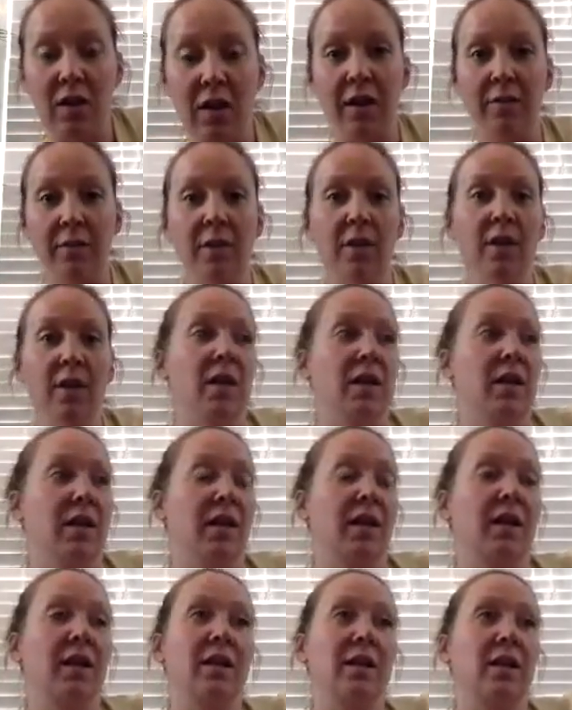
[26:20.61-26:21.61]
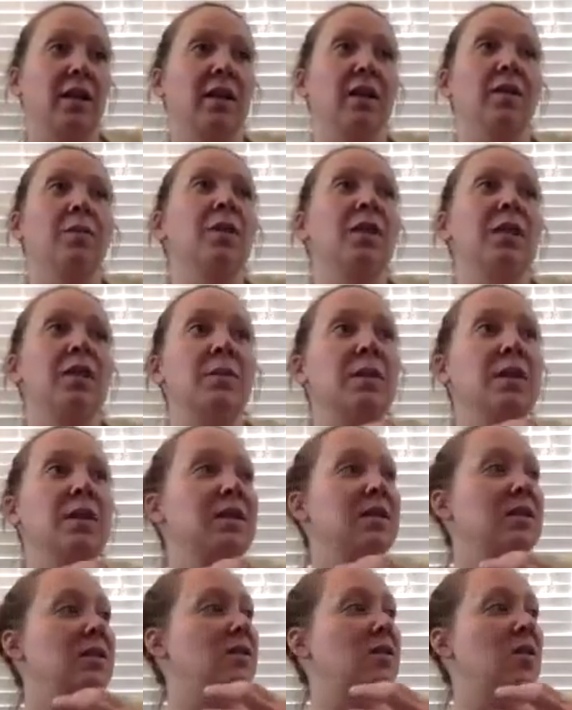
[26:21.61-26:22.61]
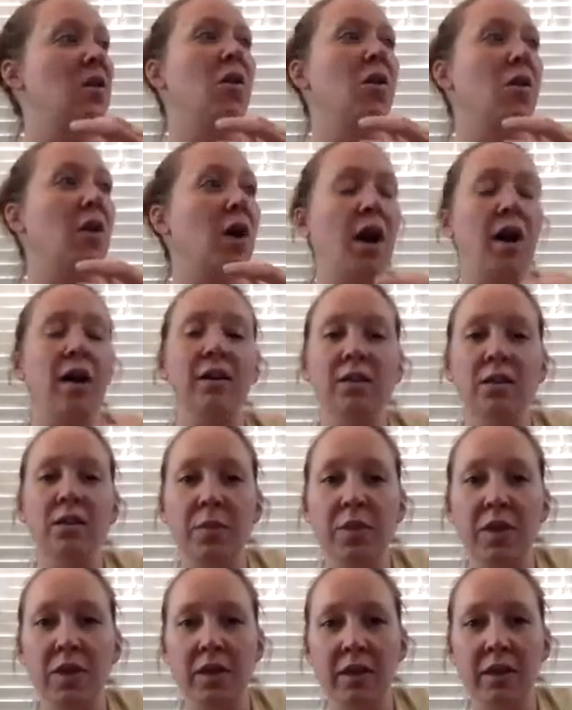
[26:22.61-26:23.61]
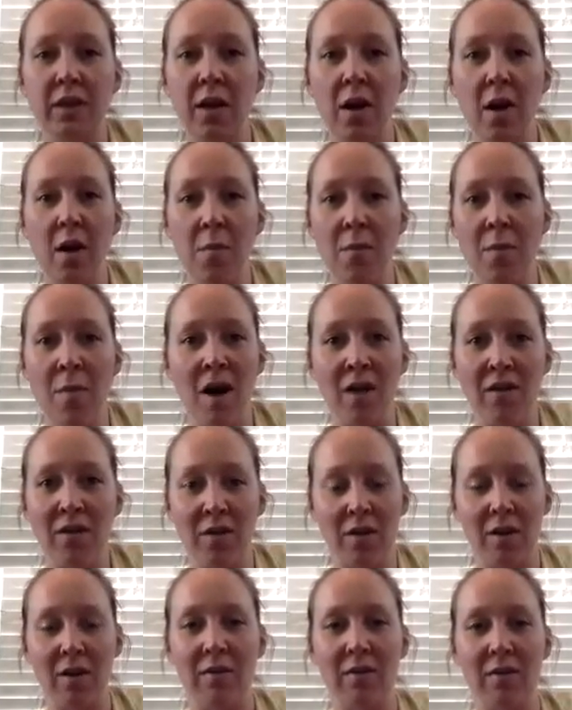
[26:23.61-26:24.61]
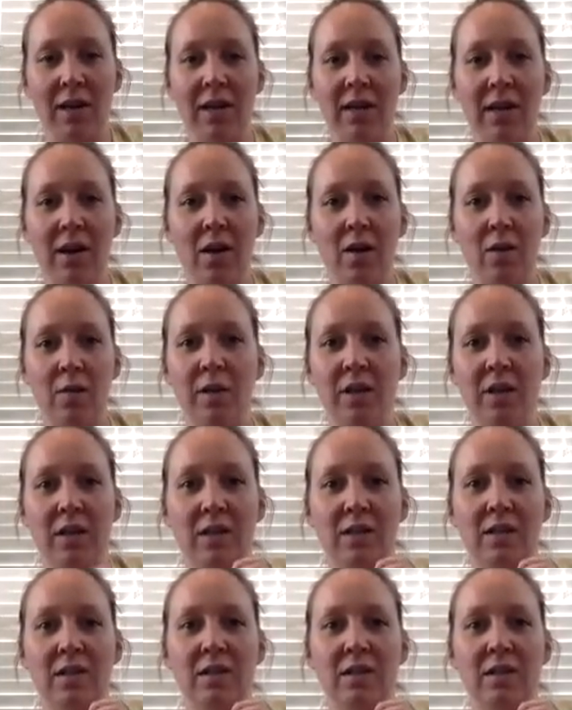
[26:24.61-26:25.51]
I like, it must be so hard to be a mother right now because